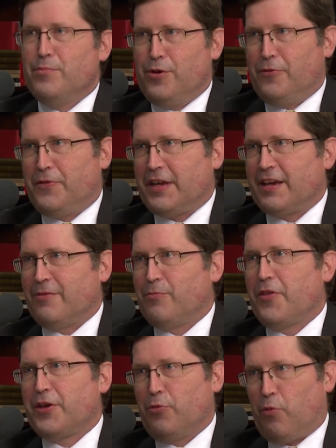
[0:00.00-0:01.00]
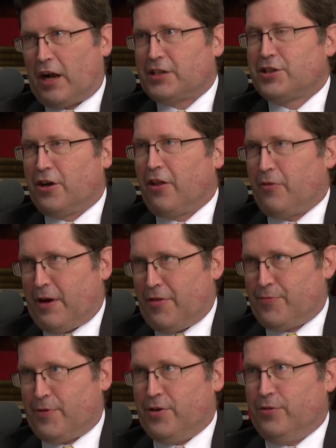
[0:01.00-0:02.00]
movie and whether you watched it all the way
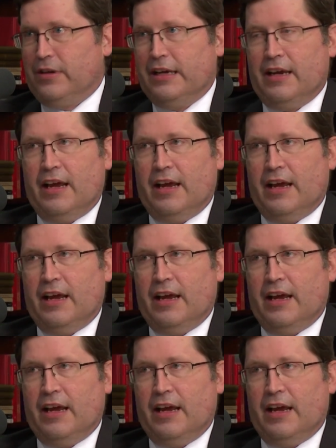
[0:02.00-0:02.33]
through.